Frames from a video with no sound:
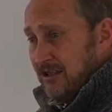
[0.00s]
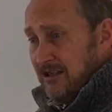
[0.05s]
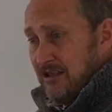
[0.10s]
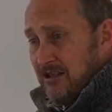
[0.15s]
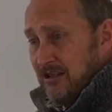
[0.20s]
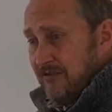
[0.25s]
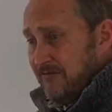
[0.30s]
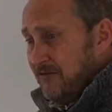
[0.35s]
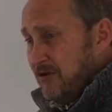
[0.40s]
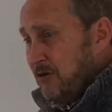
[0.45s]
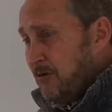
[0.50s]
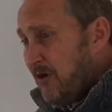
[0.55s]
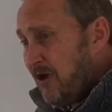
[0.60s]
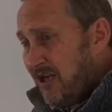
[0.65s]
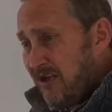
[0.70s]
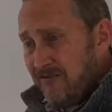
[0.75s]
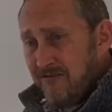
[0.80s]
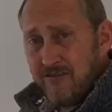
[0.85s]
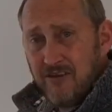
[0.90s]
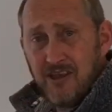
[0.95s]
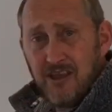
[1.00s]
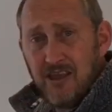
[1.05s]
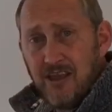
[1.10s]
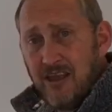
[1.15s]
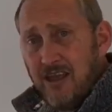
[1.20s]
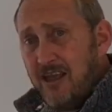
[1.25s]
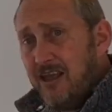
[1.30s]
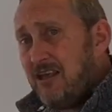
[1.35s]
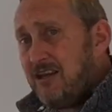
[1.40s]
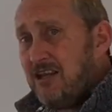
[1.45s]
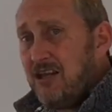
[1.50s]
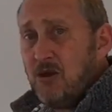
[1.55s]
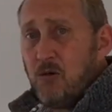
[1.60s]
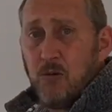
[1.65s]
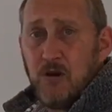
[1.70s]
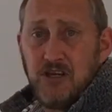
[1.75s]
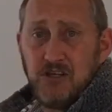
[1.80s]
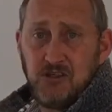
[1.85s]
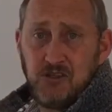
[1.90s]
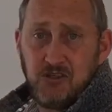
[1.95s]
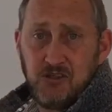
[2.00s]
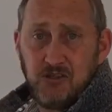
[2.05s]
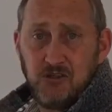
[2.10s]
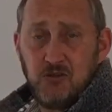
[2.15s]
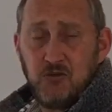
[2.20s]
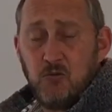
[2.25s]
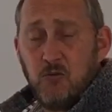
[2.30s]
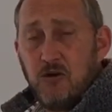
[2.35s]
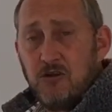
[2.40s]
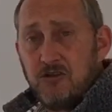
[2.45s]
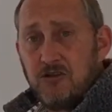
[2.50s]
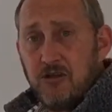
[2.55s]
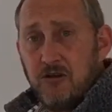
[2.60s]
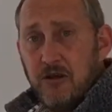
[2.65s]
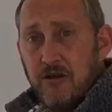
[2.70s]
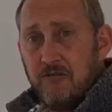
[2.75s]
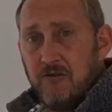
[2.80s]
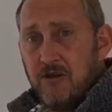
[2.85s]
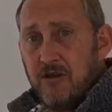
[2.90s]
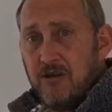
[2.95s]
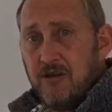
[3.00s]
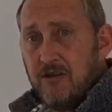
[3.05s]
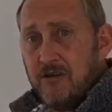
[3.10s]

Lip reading: If you have any questions whatsoever,